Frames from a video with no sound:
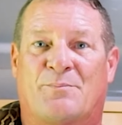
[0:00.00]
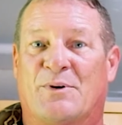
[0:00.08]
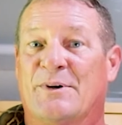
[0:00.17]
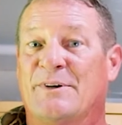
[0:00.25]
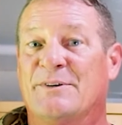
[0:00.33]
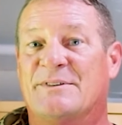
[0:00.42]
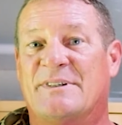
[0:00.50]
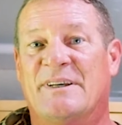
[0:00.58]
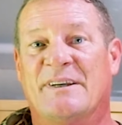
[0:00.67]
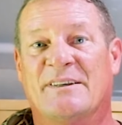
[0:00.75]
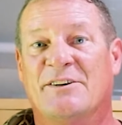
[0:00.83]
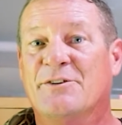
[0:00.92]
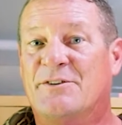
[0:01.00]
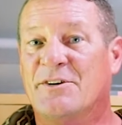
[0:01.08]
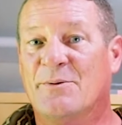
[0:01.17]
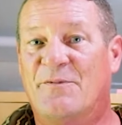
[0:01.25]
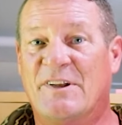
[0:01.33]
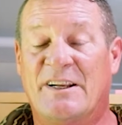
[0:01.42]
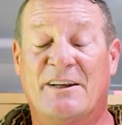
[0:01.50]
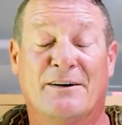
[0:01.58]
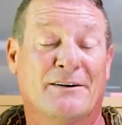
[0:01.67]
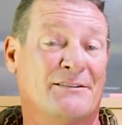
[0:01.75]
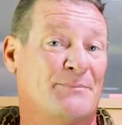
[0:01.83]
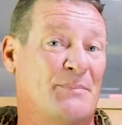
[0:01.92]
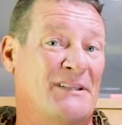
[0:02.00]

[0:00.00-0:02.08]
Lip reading: producing YouTube videos,